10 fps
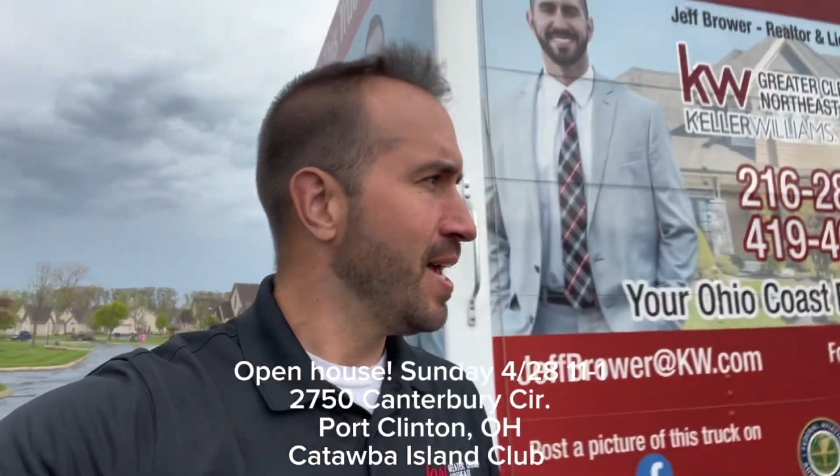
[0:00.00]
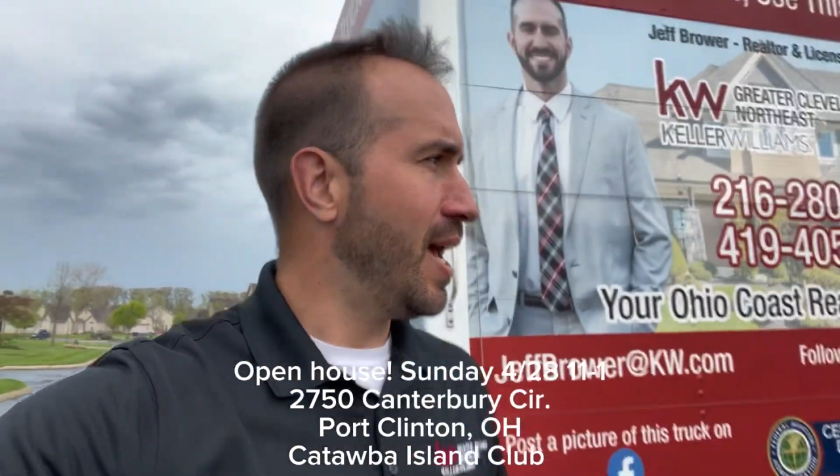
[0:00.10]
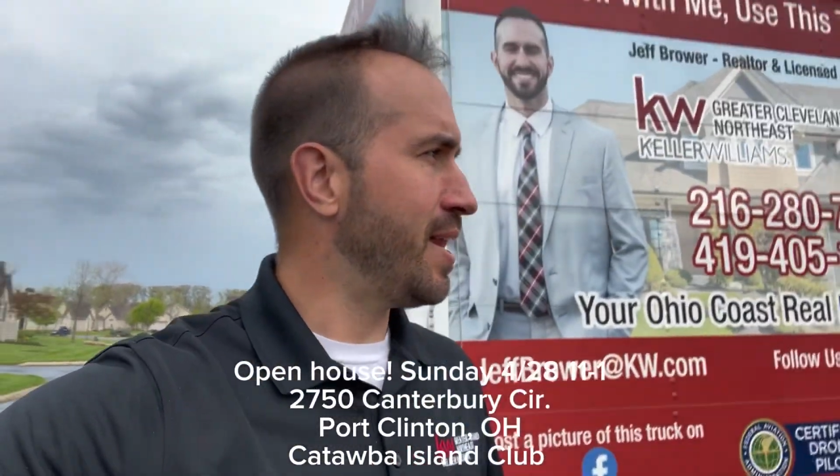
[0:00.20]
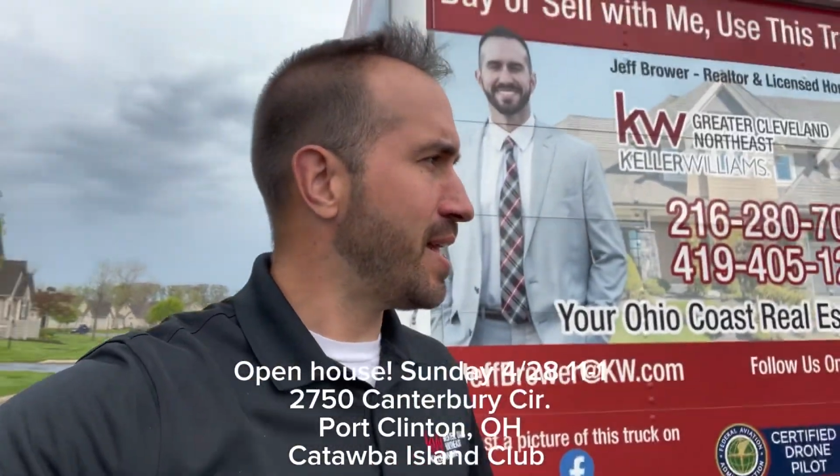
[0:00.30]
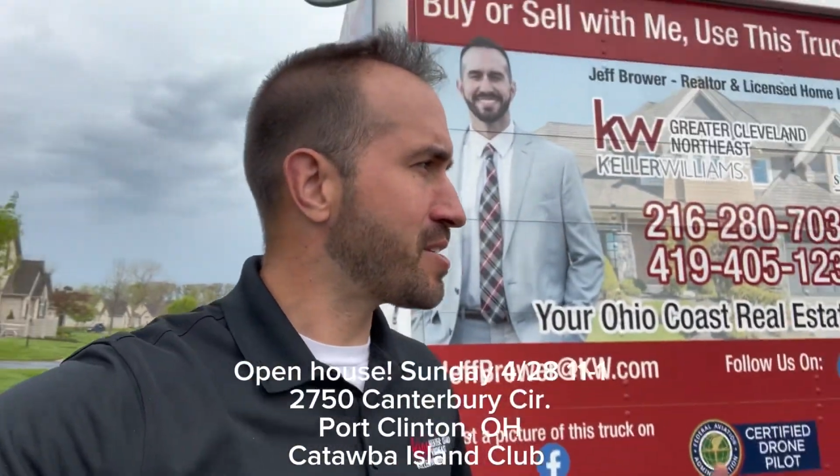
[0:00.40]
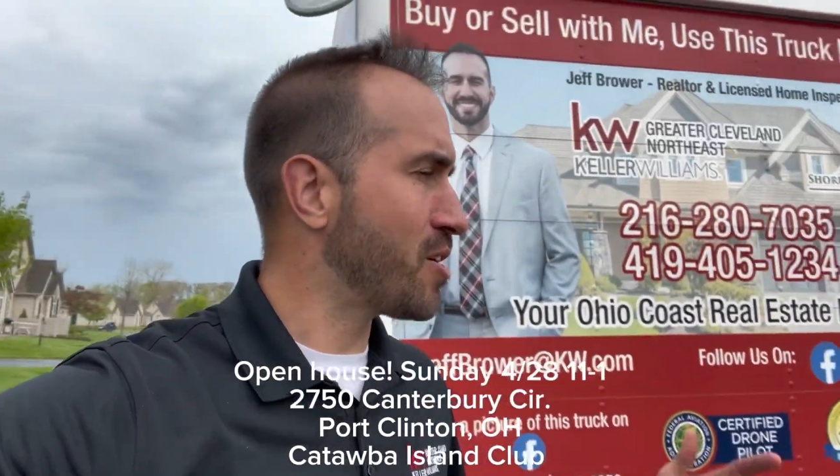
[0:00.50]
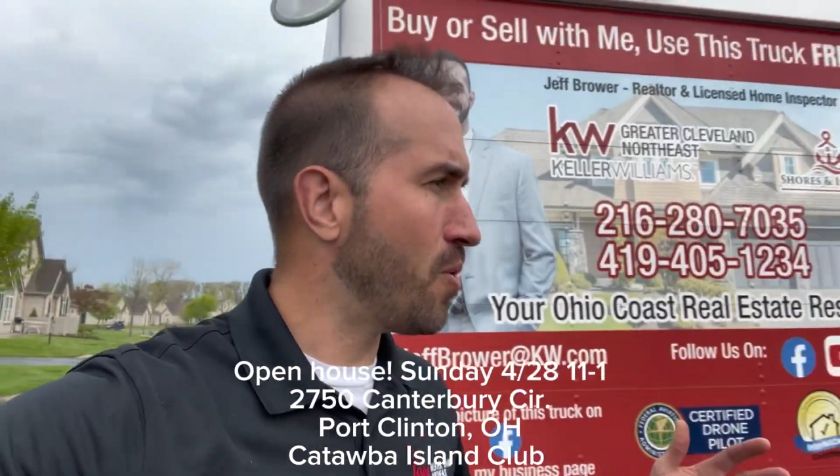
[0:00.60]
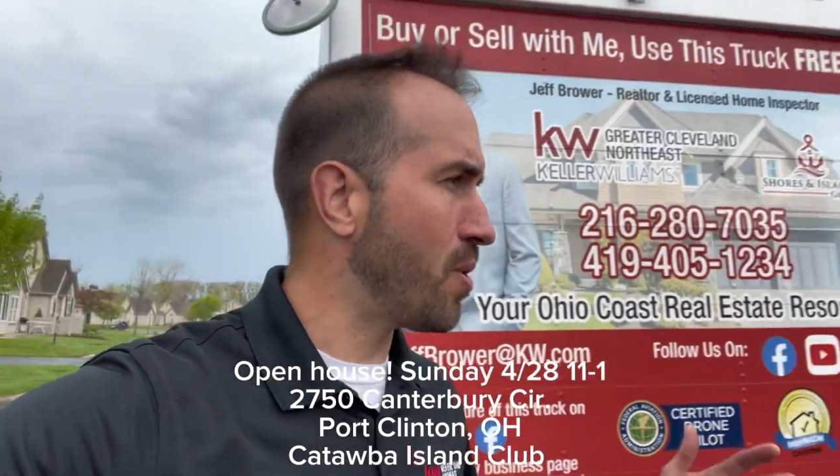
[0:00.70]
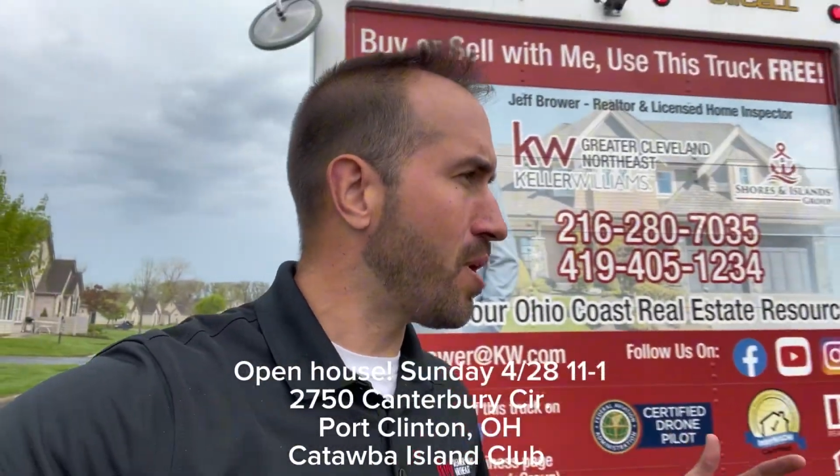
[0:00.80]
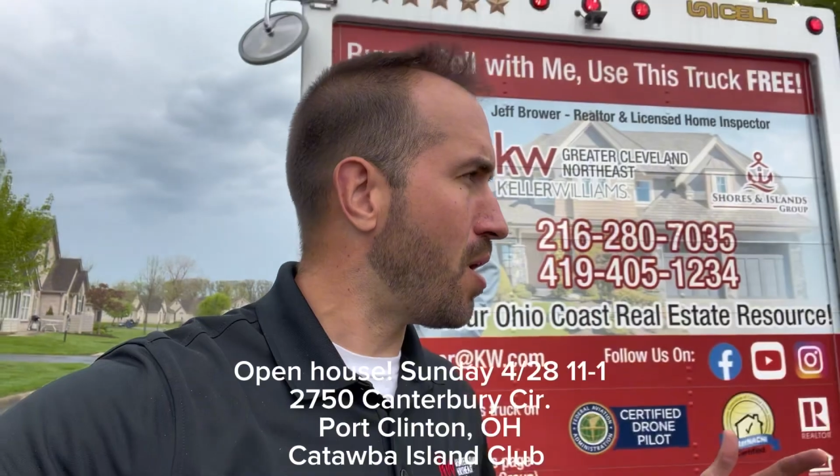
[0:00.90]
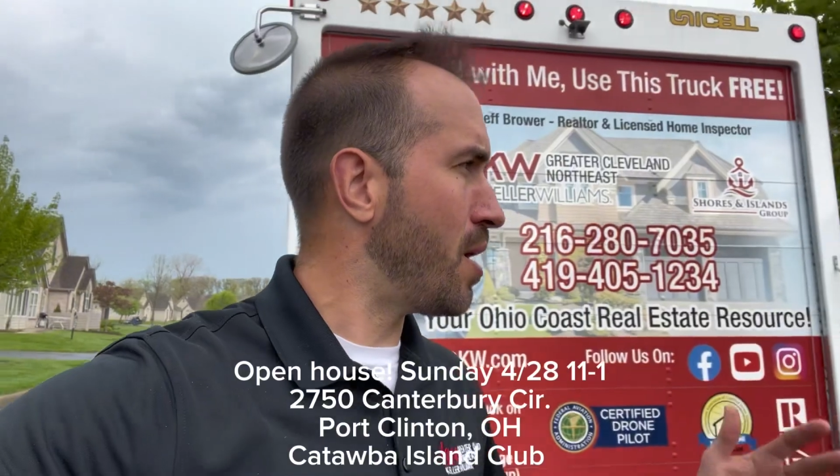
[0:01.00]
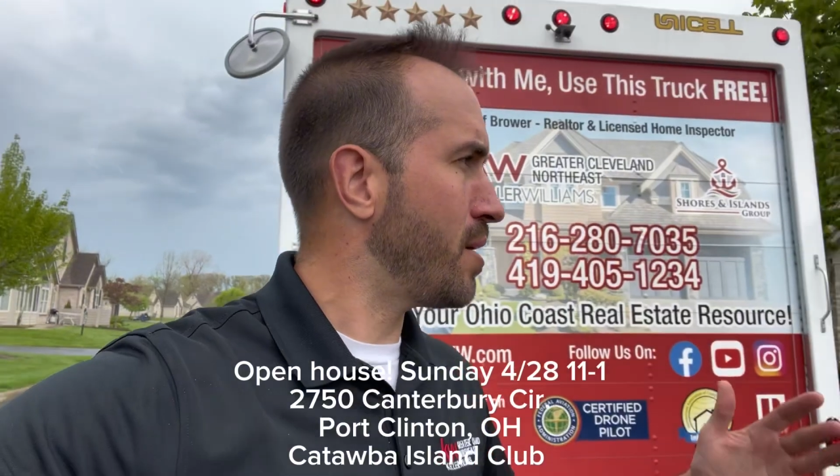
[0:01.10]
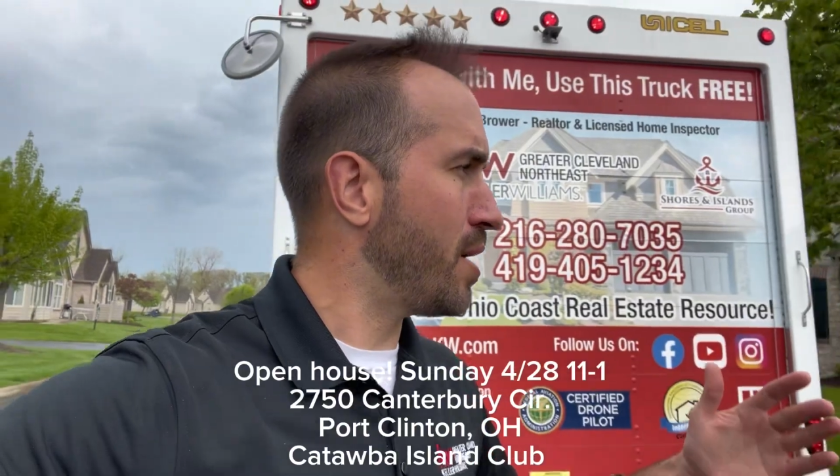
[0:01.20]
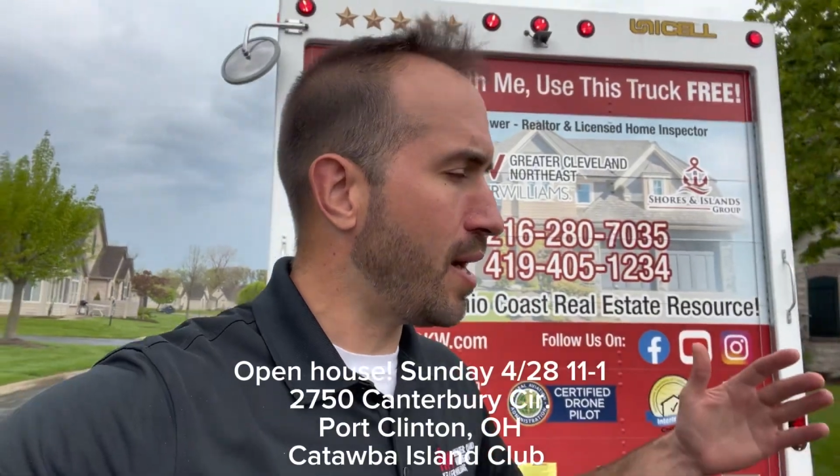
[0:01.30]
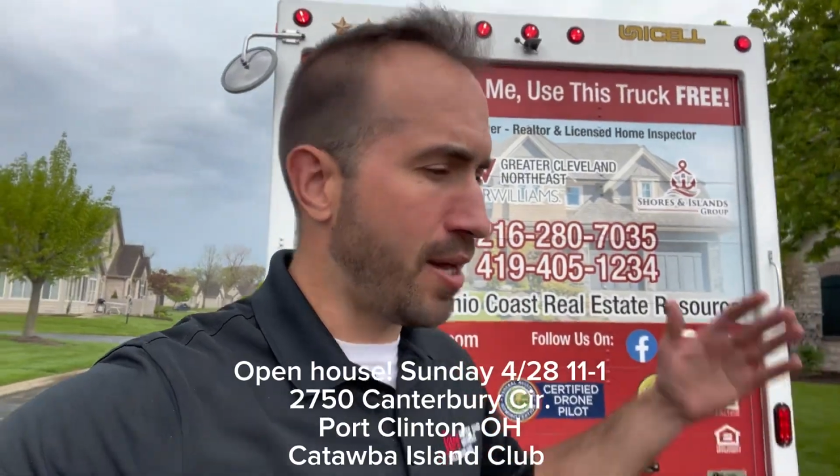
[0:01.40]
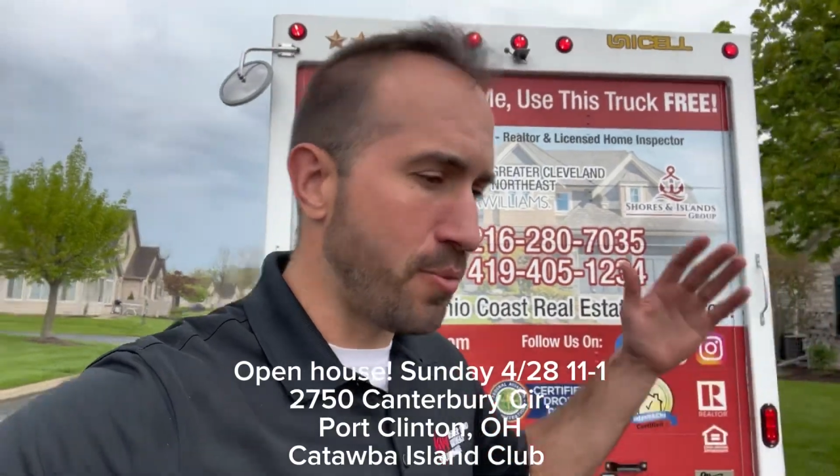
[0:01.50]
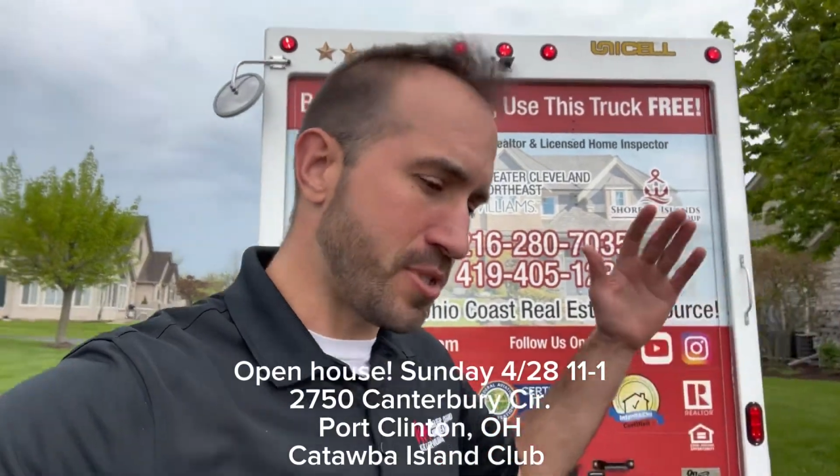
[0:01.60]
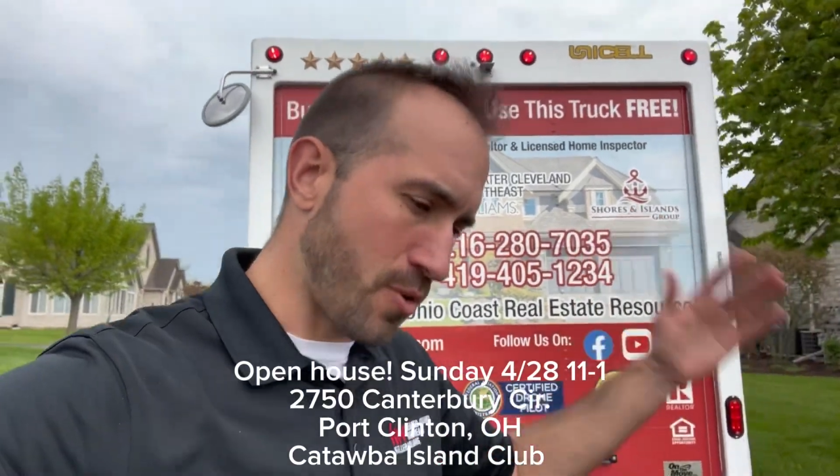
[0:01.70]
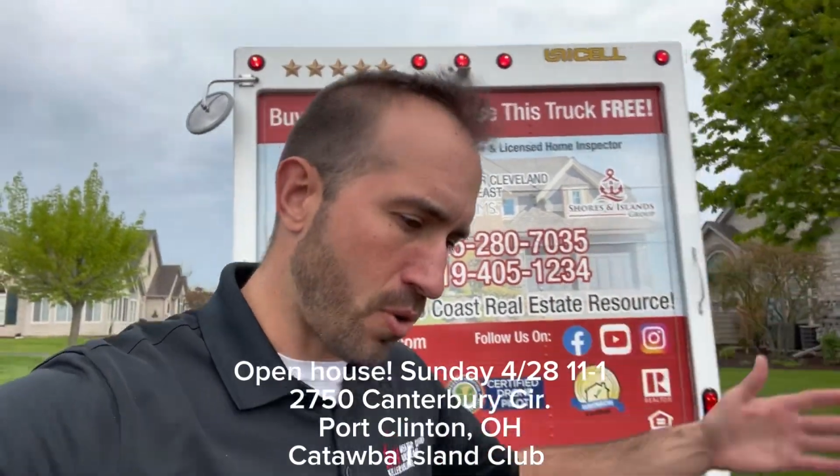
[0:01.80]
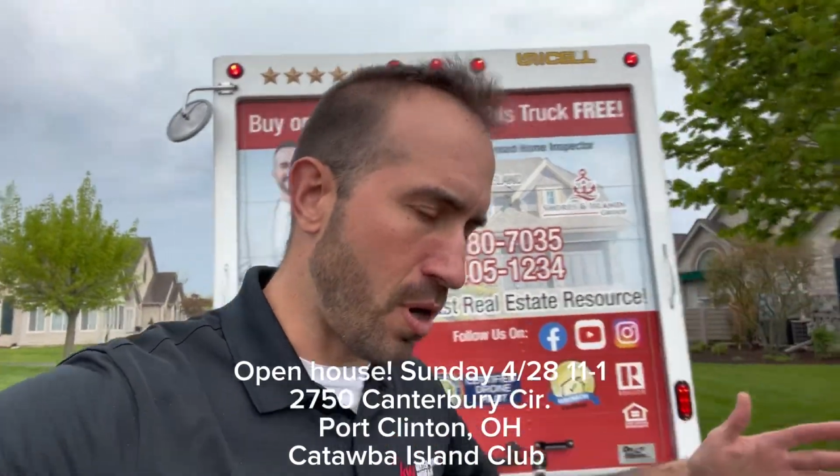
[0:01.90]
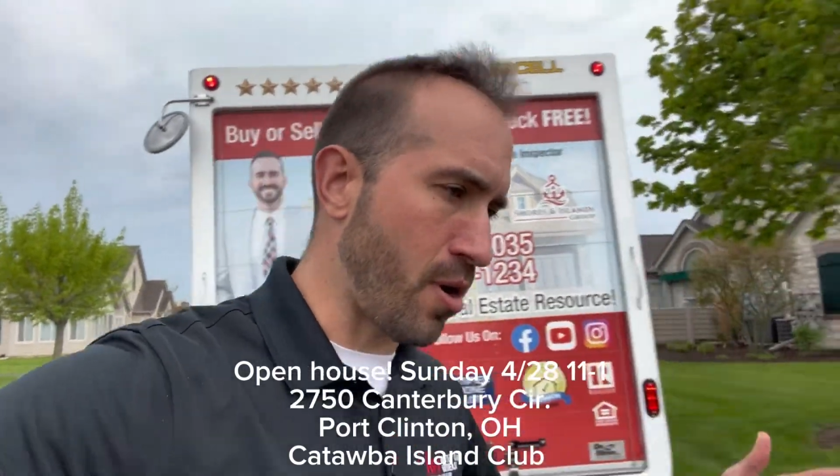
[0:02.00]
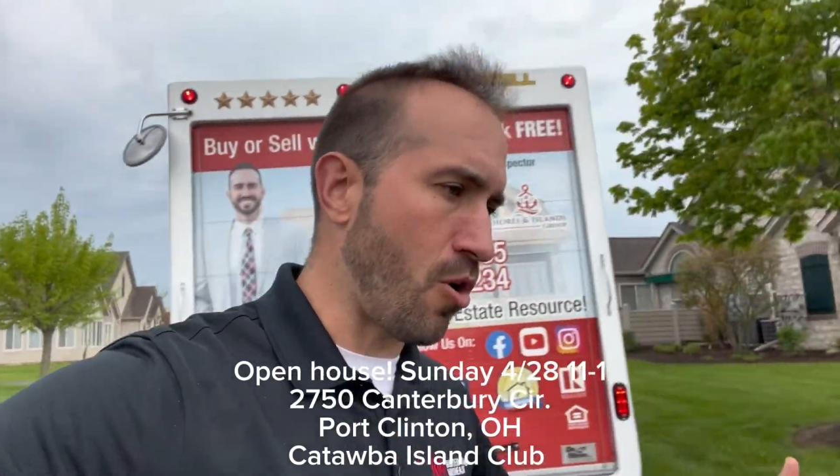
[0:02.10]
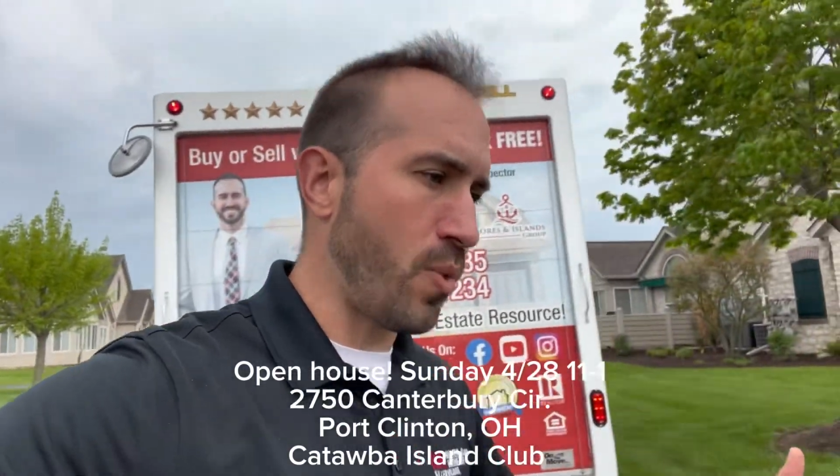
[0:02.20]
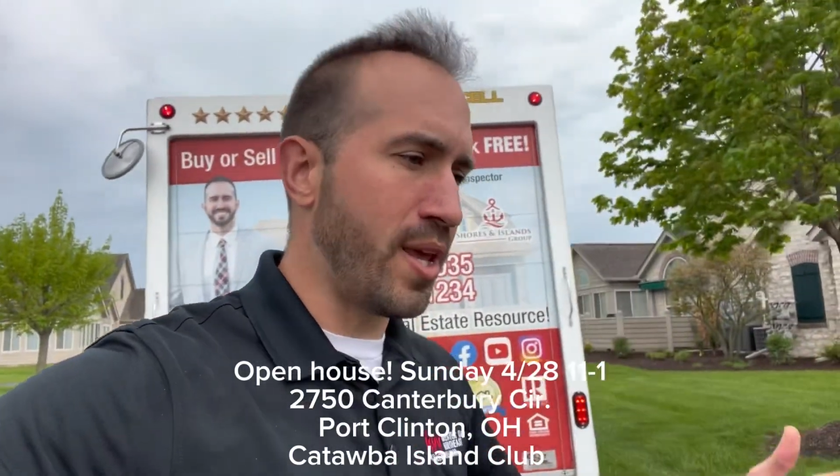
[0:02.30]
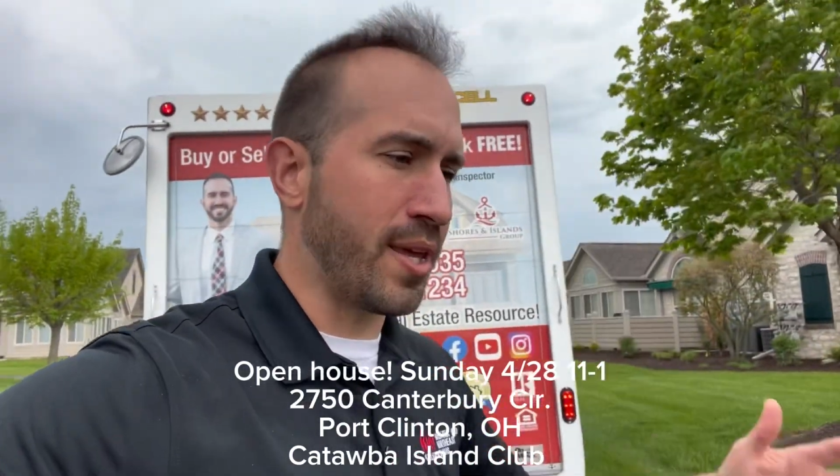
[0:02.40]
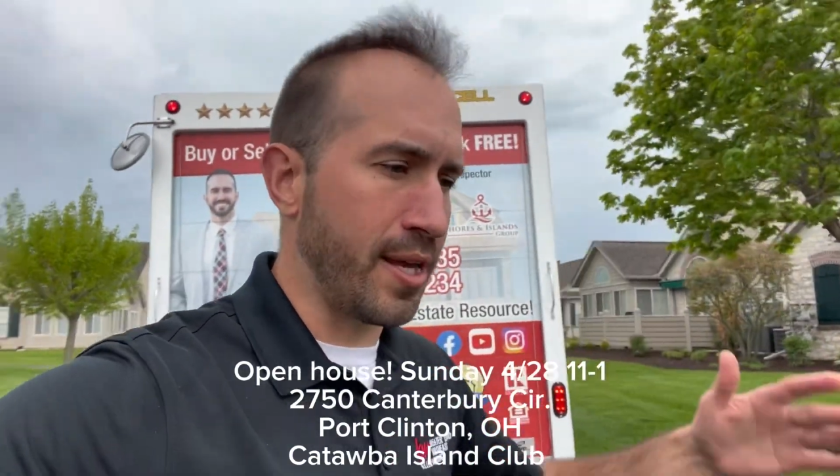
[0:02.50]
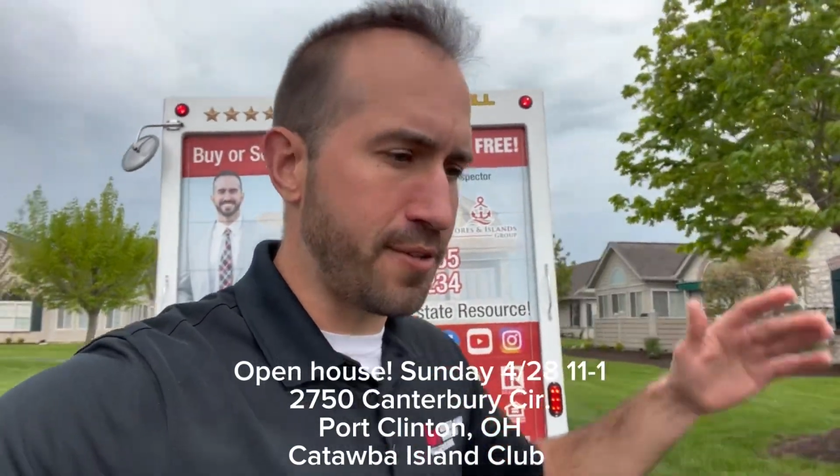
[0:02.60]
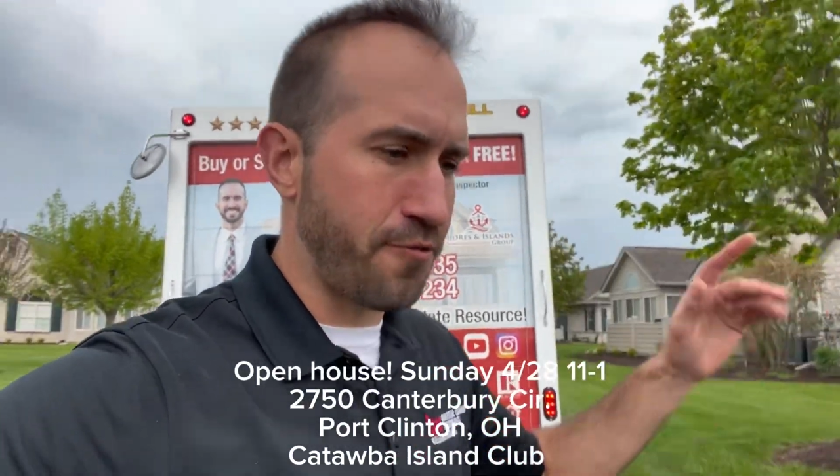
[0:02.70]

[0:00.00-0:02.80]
and that's going on, uh, it was going on all weekend,